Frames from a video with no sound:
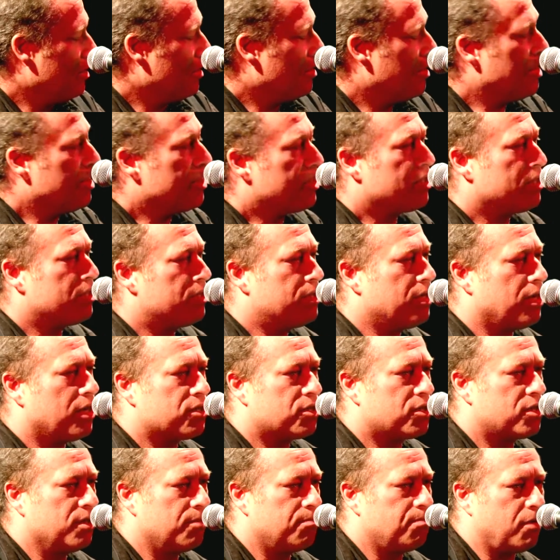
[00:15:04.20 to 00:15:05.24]
There's a
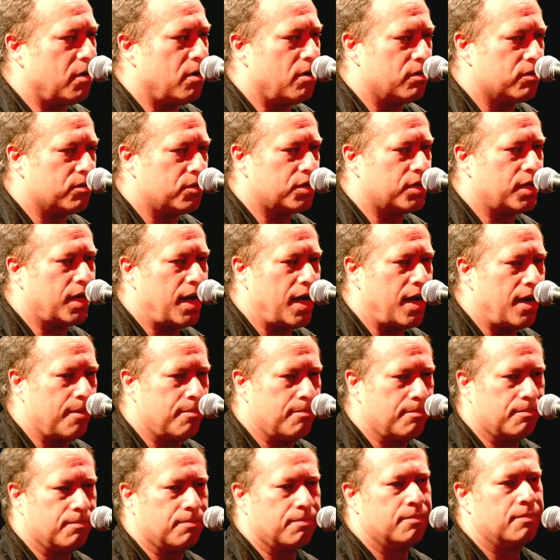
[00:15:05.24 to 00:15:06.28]
dusty pawn shop
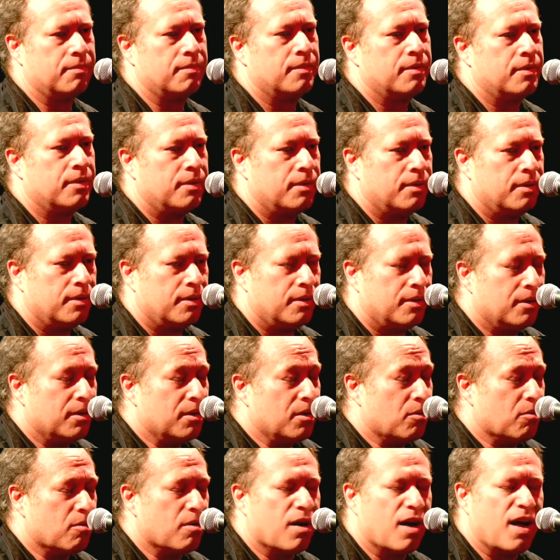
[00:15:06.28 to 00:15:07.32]

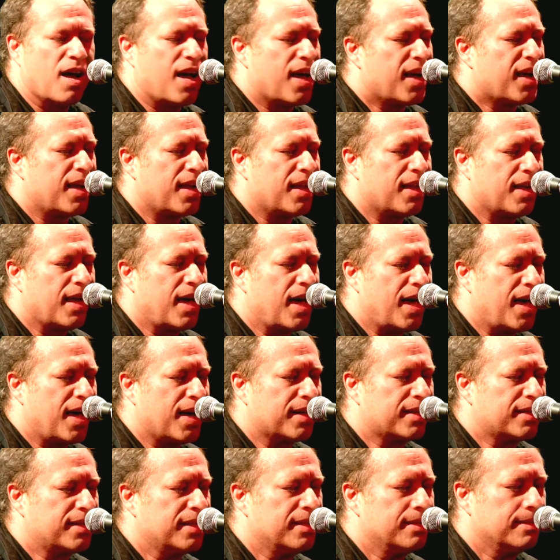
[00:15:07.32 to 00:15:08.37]
where I got it
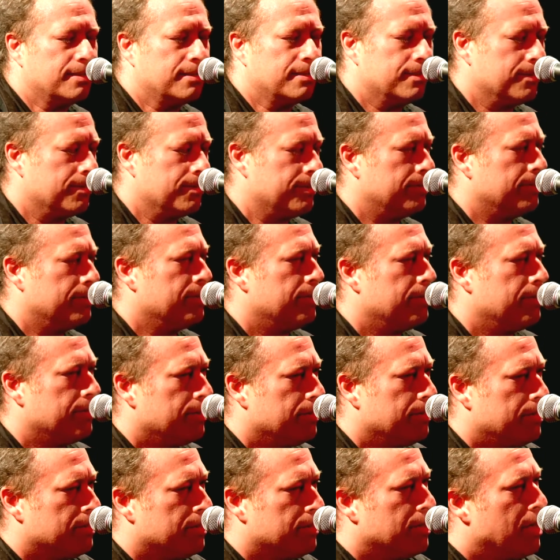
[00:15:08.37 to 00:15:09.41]
hocked.
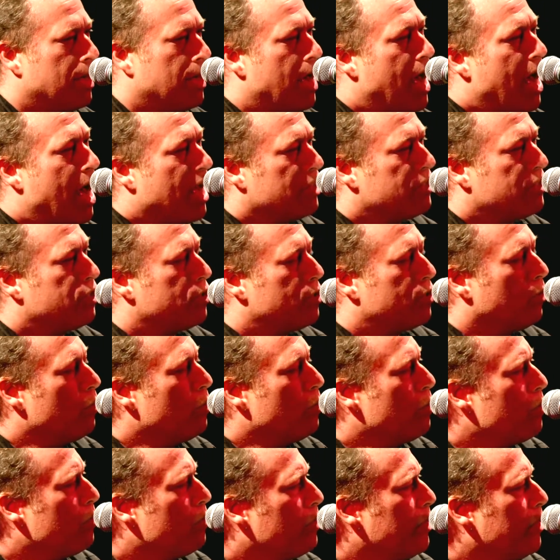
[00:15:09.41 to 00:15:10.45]
I
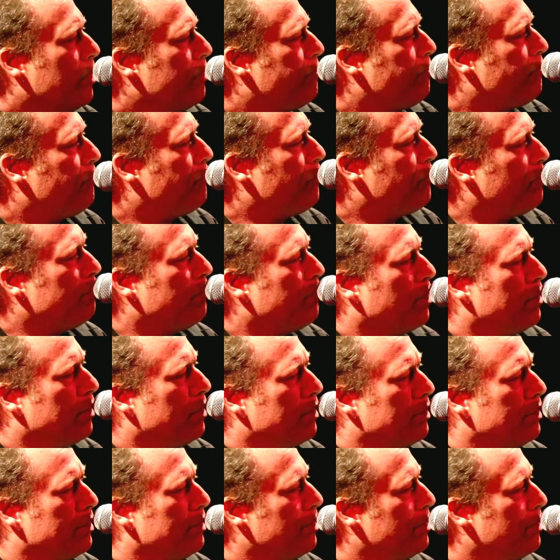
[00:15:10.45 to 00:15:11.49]
stole it from her
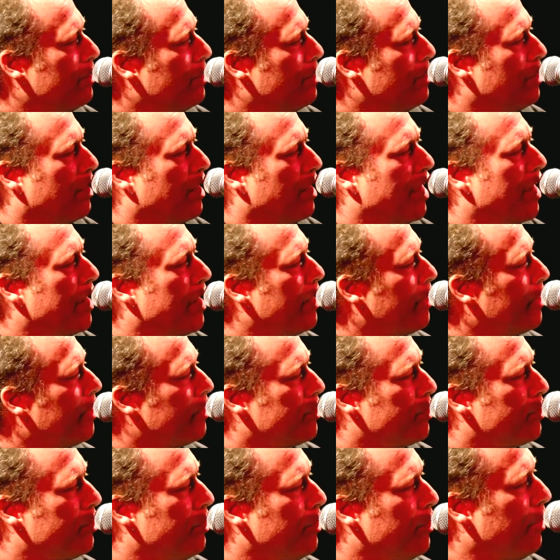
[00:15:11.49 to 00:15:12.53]

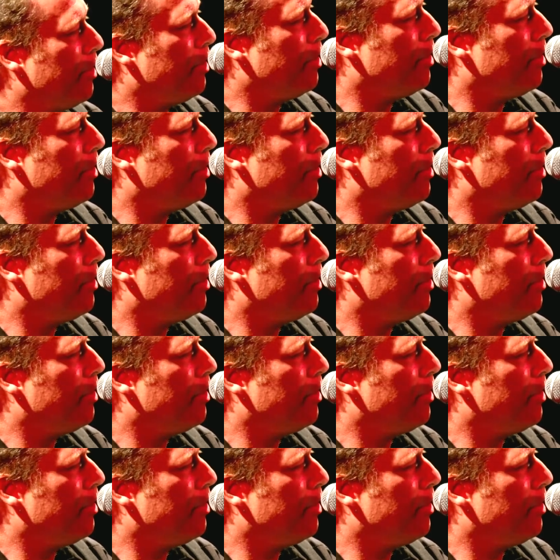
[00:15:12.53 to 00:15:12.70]
last year.